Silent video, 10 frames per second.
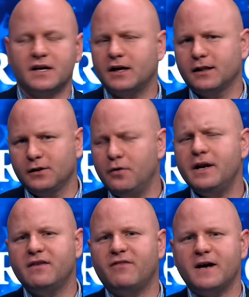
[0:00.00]

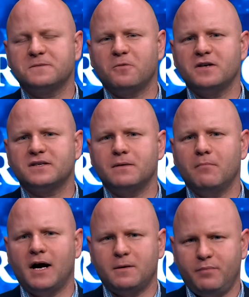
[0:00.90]
including Vice President
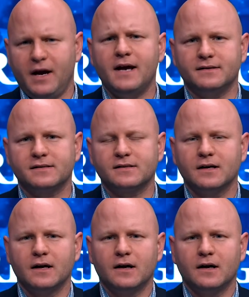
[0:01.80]
Mike Pence,